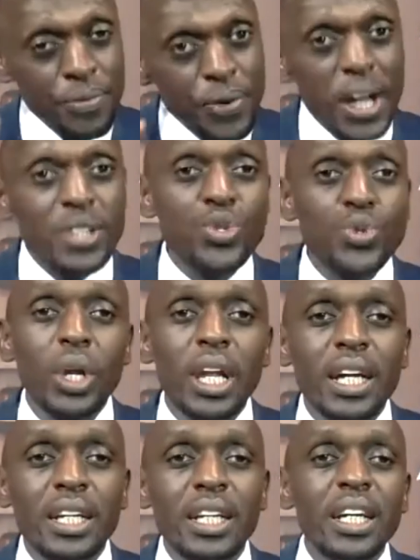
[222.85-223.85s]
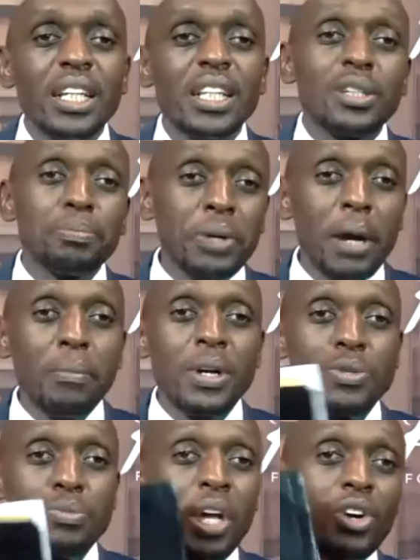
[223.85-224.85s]
First, we learn that prayer
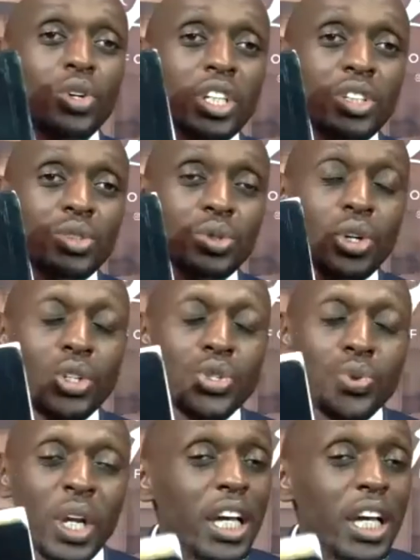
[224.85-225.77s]
must be according to God's will.